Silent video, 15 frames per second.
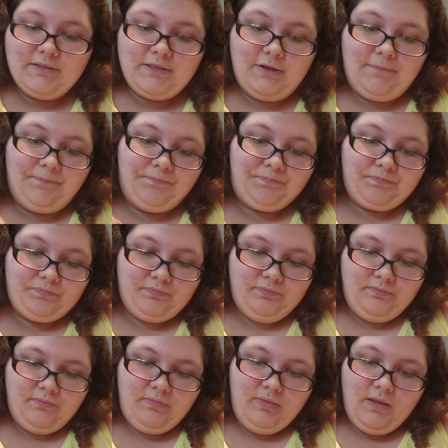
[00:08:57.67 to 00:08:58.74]
So,
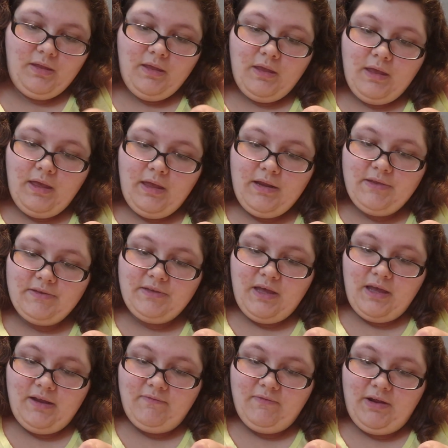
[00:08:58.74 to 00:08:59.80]
it is
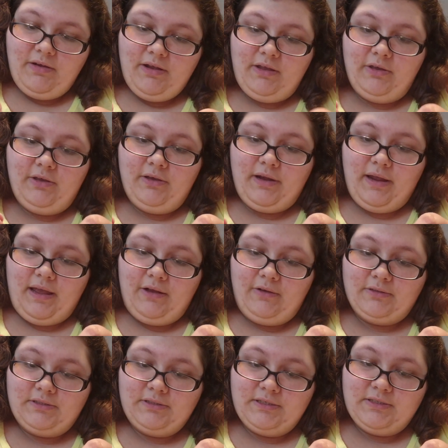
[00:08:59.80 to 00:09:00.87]
not a very good house,